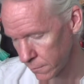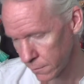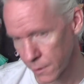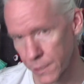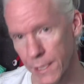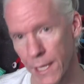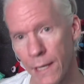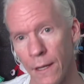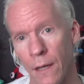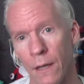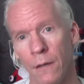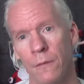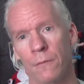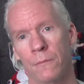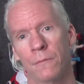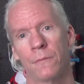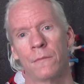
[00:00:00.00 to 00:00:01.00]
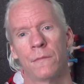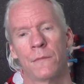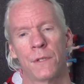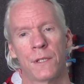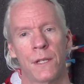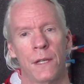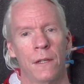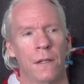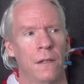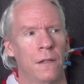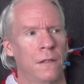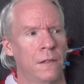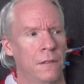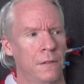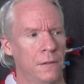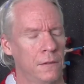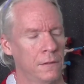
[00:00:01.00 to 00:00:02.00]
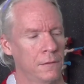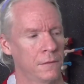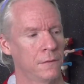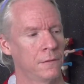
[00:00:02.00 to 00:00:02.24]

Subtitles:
Senda. Senda.